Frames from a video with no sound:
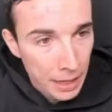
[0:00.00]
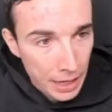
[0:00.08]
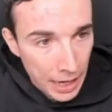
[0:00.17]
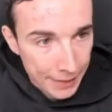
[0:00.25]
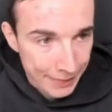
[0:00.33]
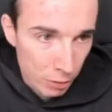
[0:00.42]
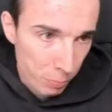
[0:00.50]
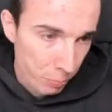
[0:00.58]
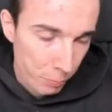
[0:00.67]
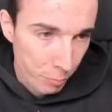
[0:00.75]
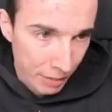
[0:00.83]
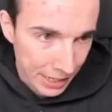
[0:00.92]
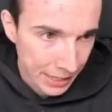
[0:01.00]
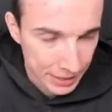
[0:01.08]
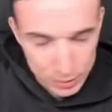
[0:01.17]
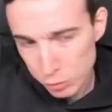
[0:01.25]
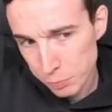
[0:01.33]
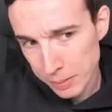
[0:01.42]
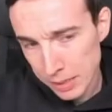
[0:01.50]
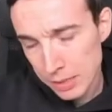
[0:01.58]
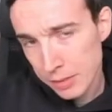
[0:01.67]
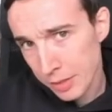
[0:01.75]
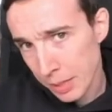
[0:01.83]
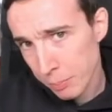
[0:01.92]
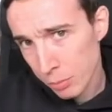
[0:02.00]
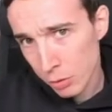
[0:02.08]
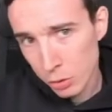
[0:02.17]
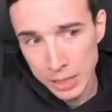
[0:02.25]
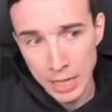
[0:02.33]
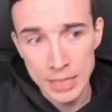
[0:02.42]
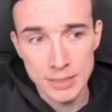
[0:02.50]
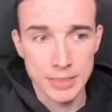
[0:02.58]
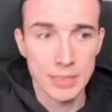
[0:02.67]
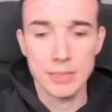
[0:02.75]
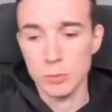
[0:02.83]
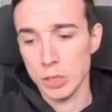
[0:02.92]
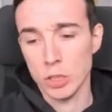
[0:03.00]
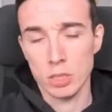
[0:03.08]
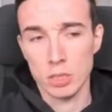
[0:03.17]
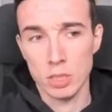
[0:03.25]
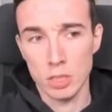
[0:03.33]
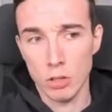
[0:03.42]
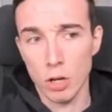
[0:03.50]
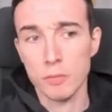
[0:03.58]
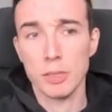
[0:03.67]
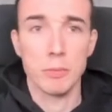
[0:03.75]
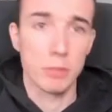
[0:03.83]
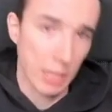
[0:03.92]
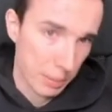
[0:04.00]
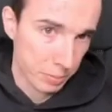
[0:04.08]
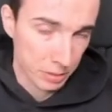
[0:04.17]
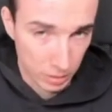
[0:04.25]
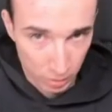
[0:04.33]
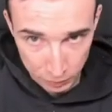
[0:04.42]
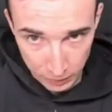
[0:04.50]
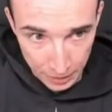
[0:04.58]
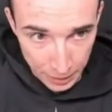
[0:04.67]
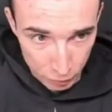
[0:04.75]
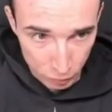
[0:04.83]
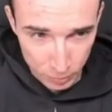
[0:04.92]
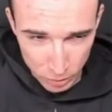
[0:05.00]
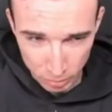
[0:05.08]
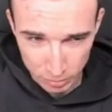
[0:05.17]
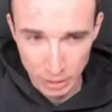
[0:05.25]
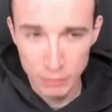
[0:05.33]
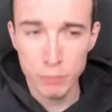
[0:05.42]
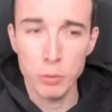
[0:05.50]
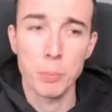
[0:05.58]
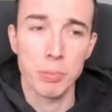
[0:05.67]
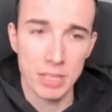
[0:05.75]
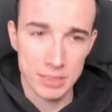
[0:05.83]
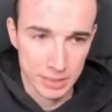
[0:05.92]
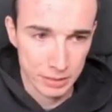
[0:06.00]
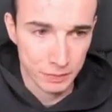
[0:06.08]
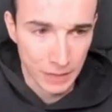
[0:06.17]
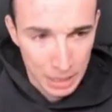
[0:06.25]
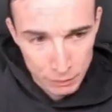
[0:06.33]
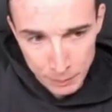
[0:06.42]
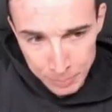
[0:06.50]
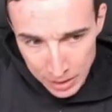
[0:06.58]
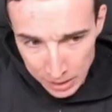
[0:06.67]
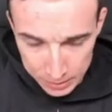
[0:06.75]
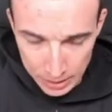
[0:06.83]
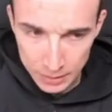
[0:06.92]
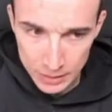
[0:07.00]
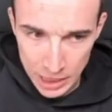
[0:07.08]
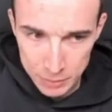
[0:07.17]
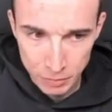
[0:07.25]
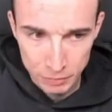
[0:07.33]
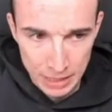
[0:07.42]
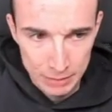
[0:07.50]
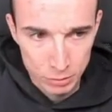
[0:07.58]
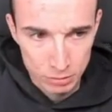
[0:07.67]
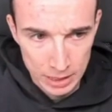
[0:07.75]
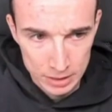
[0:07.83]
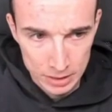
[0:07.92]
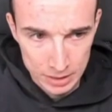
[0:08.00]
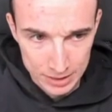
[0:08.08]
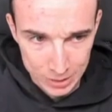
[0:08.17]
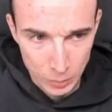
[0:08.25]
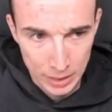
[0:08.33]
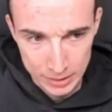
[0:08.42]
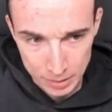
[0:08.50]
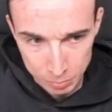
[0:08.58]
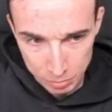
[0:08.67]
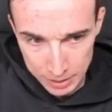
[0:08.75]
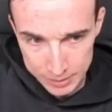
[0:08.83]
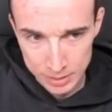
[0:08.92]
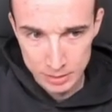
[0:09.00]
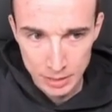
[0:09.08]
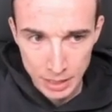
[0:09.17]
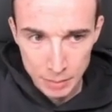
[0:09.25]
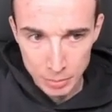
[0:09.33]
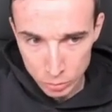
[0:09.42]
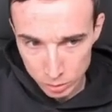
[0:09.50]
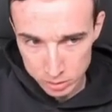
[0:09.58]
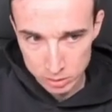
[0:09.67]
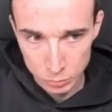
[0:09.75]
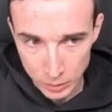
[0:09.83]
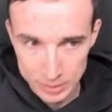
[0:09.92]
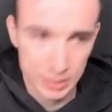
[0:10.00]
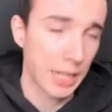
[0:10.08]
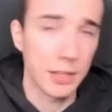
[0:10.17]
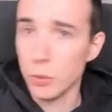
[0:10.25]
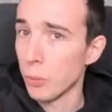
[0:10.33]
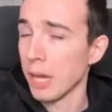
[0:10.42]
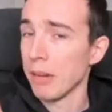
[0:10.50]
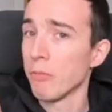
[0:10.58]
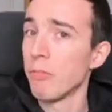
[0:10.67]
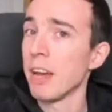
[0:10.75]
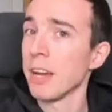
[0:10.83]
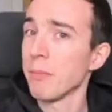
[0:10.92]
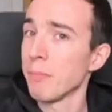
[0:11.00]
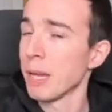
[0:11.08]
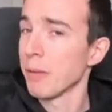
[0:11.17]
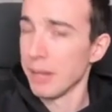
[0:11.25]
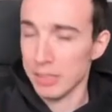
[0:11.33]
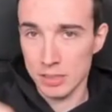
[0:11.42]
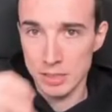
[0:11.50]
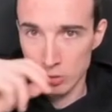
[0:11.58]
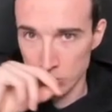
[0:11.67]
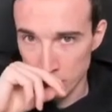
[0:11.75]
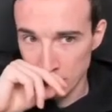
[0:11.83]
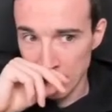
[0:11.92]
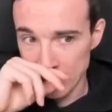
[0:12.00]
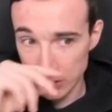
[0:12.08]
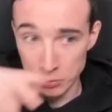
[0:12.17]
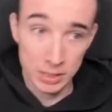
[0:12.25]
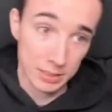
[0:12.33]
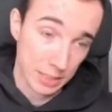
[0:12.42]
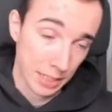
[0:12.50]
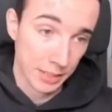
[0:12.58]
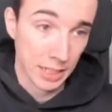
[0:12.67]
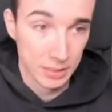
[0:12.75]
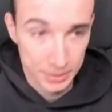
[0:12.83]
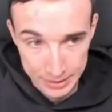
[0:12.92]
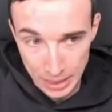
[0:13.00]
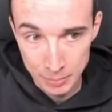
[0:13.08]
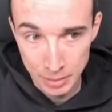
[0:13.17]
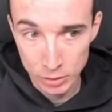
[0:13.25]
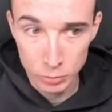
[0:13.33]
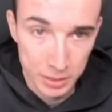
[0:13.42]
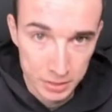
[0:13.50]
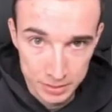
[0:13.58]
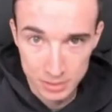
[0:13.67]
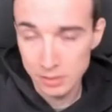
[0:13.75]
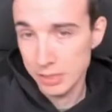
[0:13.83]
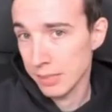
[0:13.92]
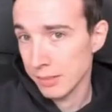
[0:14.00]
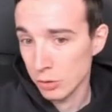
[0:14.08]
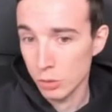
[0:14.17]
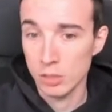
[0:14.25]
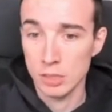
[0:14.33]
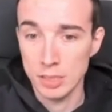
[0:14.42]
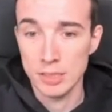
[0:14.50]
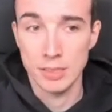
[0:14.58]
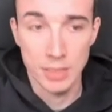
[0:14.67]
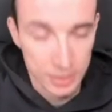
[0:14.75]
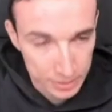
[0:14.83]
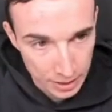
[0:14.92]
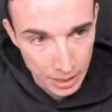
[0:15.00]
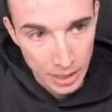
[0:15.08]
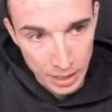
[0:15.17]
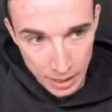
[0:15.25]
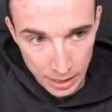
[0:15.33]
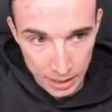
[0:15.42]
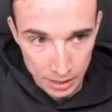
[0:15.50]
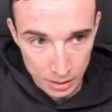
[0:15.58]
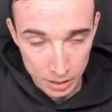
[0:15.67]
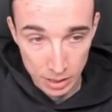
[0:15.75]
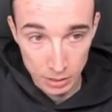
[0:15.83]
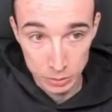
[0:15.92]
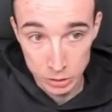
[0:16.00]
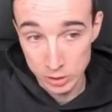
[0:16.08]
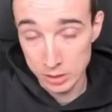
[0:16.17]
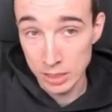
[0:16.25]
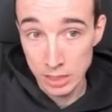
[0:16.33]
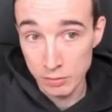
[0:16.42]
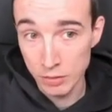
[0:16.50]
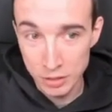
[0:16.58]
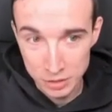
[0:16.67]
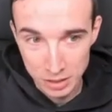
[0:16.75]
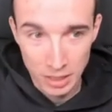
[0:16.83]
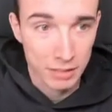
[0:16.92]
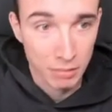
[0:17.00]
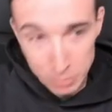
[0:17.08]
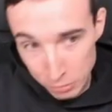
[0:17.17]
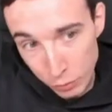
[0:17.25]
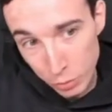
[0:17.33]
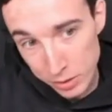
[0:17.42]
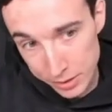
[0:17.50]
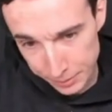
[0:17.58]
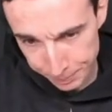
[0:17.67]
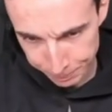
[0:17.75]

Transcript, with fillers: And now black has to spend the tempo on a6, which uh, often will happen in these variations, because if you play c5, then knight d5 already is quite unpleasant, because once again, you have very big weaknesses on the dark squares, and knight is coming to either c7 or d6, uh, which is not very desirable, of course.